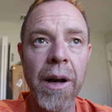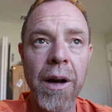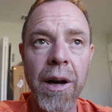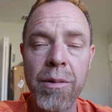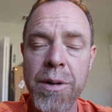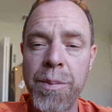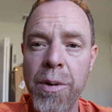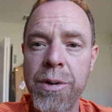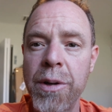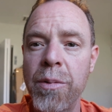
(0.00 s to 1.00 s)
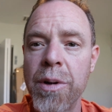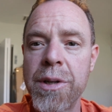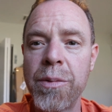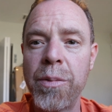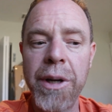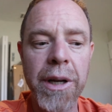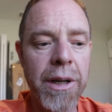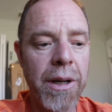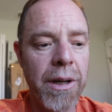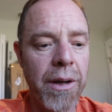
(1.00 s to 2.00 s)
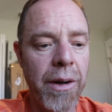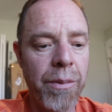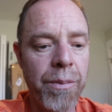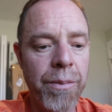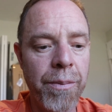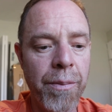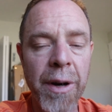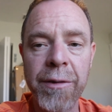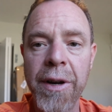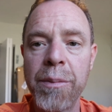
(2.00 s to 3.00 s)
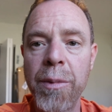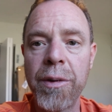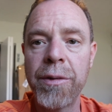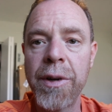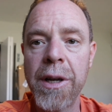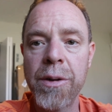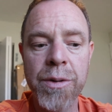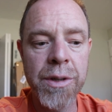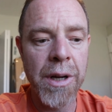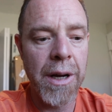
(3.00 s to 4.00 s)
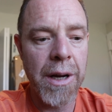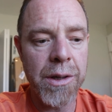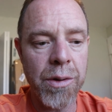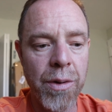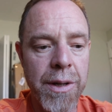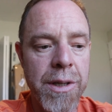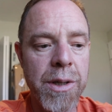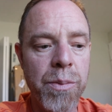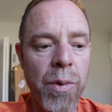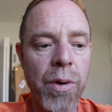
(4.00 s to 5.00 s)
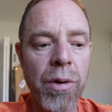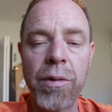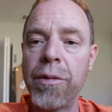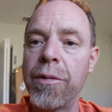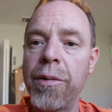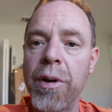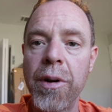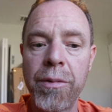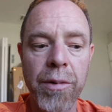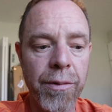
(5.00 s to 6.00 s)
I was posting once a week my van build videos, So this is more a